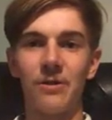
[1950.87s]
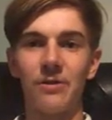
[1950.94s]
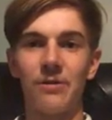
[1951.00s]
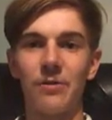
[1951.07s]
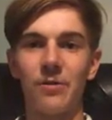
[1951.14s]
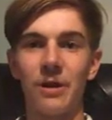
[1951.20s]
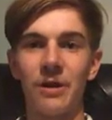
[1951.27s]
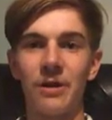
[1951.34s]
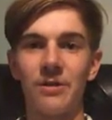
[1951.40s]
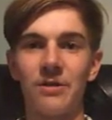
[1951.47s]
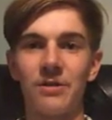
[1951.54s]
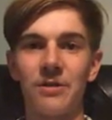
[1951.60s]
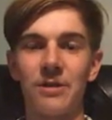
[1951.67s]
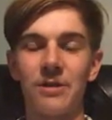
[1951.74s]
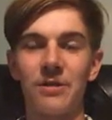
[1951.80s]

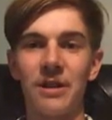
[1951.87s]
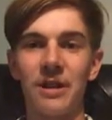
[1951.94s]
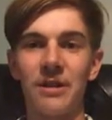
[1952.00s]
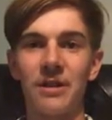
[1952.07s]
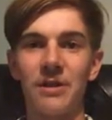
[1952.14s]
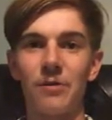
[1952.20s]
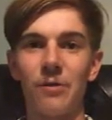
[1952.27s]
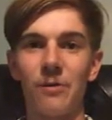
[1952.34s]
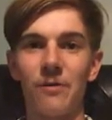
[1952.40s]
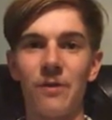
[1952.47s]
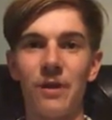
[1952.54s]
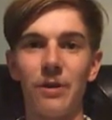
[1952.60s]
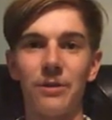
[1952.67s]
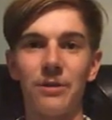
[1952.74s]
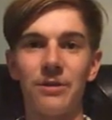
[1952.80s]
Ukraine's descent into a
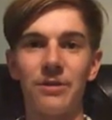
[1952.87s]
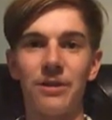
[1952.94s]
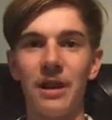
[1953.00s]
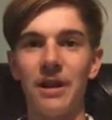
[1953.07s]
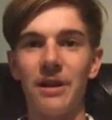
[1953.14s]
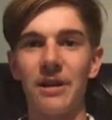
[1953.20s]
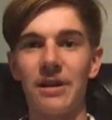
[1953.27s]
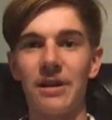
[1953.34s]
failed state